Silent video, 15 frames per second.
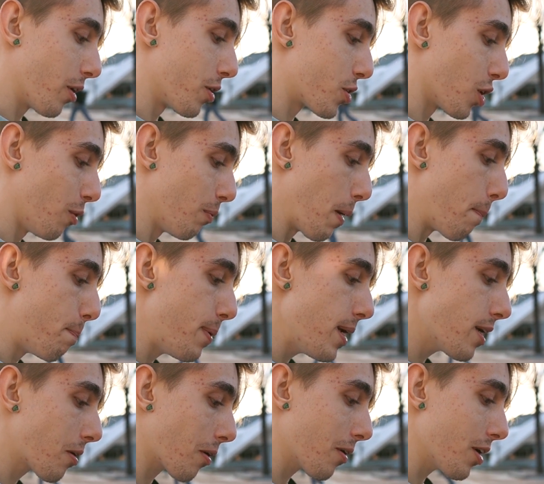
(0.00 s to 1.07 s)
Go just told me be
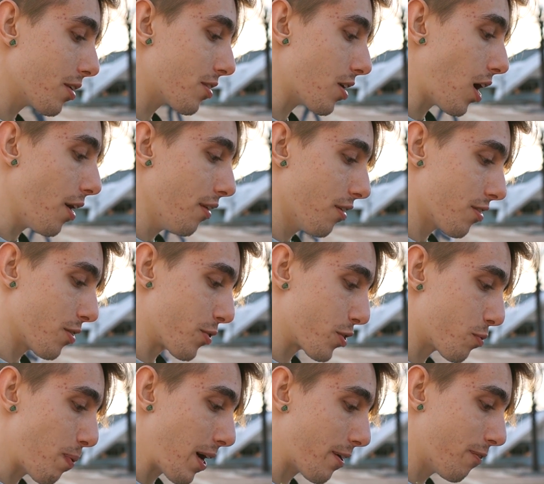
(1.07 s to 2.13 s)
courteous to others and yeah,
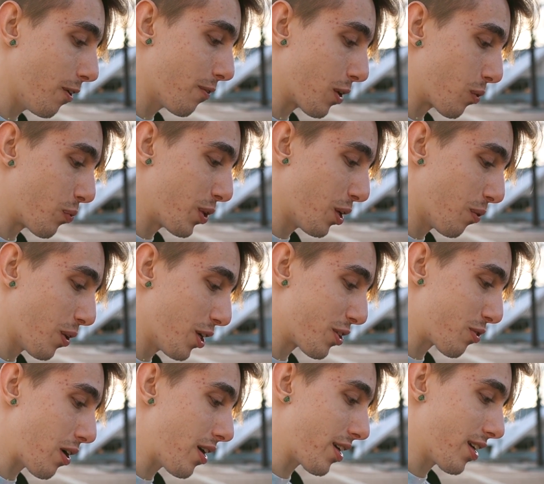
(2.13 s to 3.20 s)
respectful of your real world
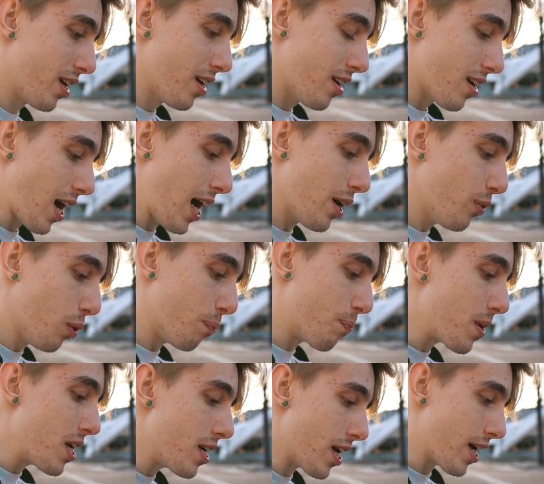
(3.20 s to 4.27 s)
surrounding. I will
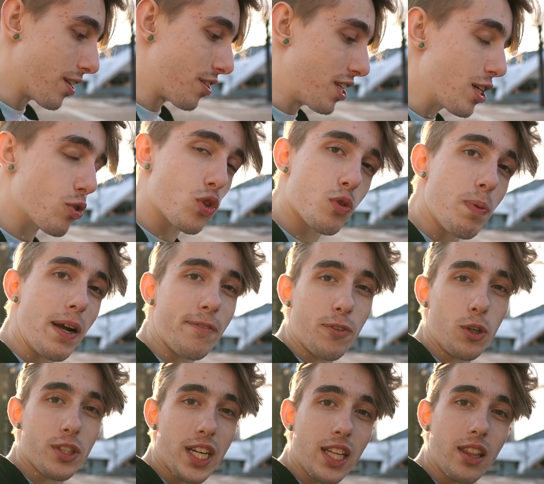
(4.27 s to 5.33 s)
be as
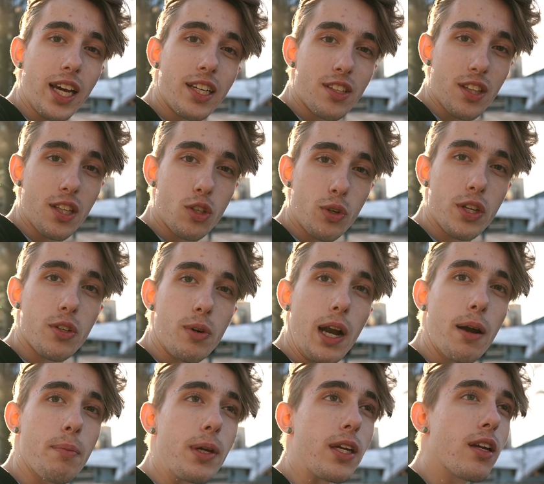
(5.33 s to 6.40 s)
disrespectful as I'd like to the trees
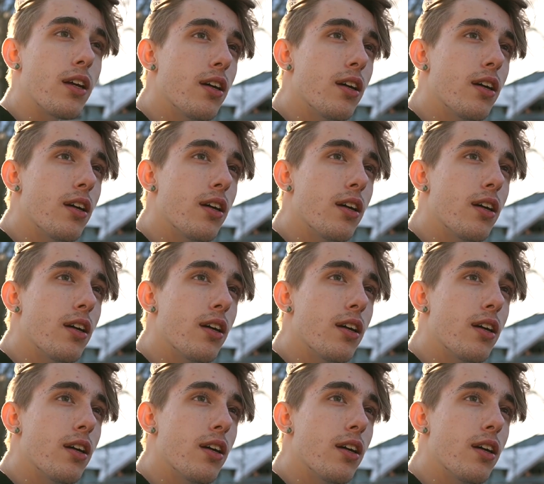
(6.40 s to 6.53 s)
around me.